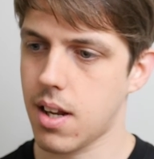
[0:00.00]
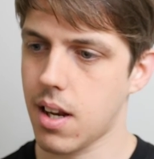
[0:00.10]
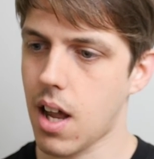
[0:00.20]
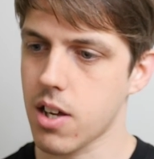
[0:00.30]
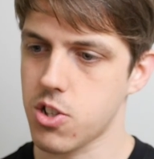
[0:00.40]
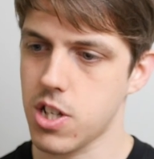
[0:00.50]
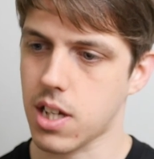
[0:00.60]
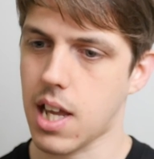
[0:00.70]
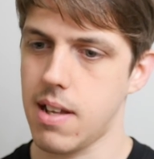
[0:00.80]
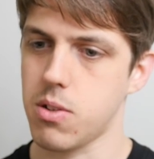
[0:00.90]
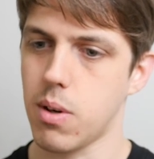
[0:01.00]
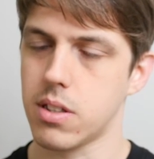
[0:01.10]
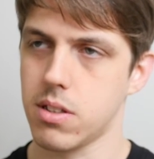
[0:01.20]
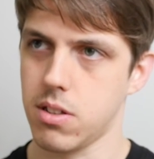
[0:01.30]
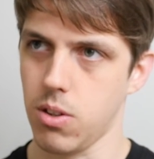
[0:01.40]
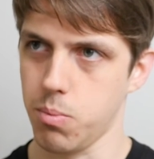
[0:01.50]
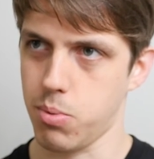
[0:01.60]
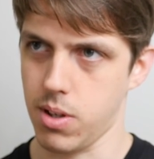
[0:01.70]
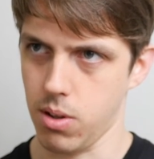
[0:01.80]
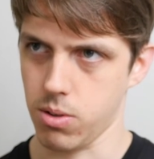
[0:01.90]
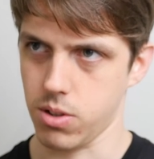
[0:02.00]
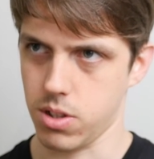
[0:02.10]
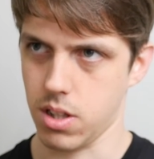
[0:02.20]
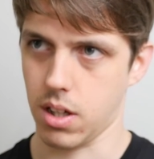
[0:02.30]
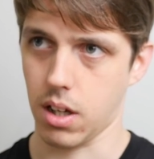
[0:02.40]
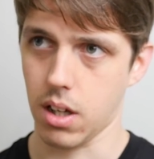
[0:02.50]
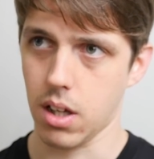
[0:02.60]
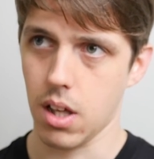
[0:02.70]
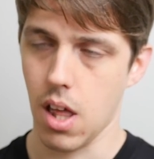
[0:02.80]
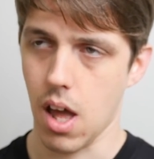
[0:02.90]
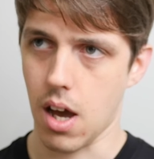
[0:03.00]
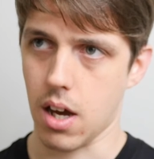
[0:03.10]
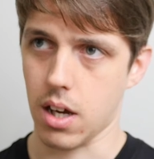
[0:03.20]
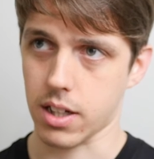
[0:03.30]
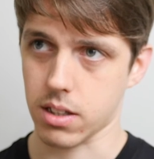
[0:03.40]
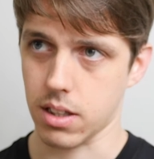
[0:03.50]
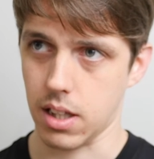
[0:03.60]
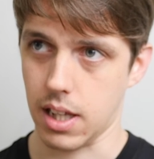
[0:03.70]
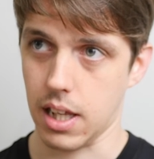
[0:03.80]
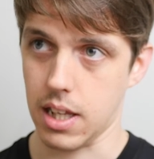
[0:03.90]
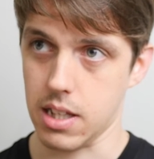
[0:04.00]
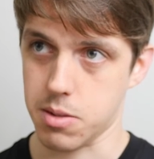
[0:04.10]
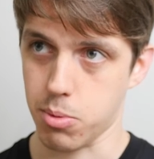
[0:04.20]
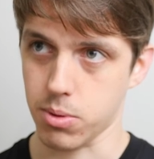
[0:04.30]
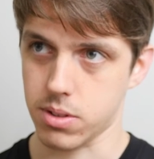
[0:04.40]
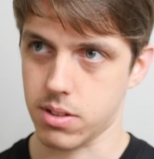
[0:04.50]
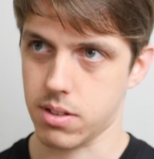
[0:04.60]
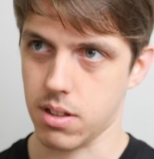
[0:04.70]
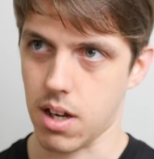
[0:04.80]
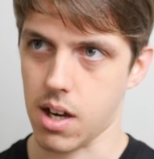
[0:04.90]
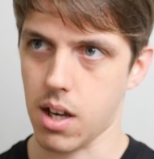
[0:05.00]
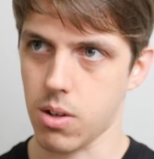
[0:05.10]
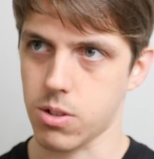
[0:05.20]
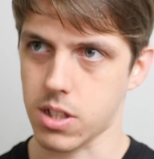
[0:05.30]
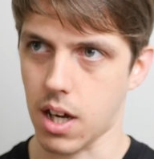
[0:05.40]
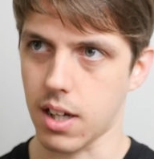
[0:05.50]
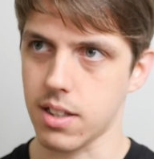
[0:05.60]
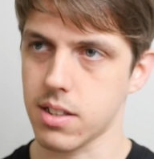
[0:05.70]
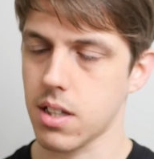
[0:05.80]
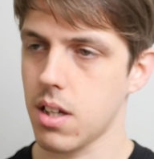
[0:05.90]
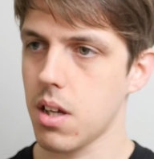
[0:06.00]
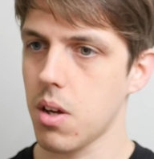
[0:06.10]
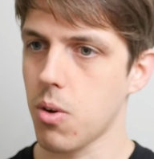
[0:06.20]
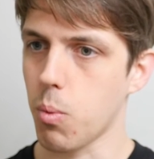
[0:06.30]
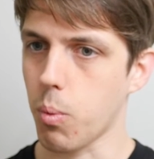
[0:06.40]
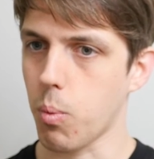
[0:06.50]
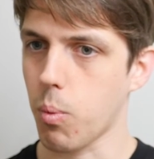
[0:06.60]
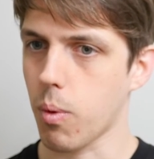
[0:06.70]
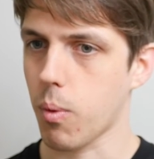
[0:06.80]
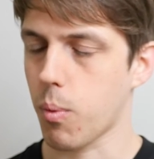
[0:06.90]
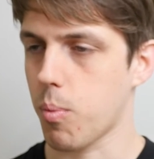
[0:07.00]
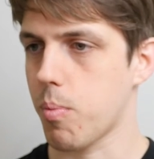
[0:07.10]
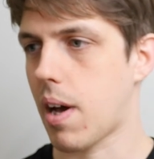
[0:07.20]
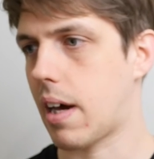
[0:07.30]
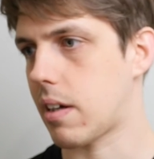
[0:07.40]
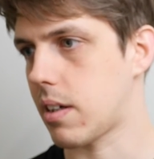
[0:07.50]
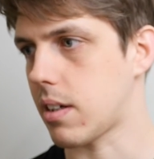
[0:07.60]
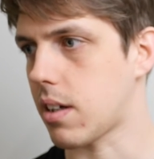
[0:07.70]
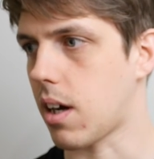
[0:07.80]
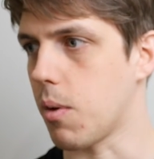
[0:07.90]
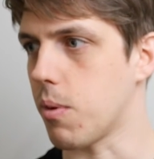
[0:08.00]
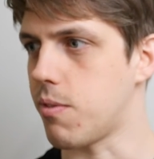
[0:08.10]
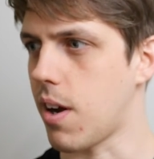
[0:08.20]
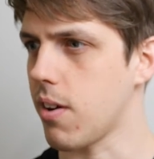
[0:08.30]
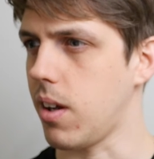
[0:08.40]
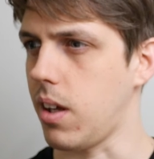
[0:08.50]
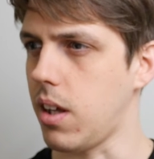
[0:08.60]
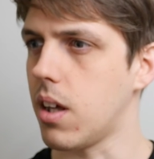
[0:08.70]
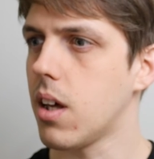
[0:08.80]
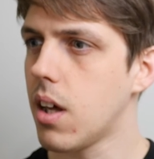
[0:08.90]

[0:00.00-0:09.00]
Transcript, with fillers: last year came to us to pre-launch the esports IO site, Adelie and I were very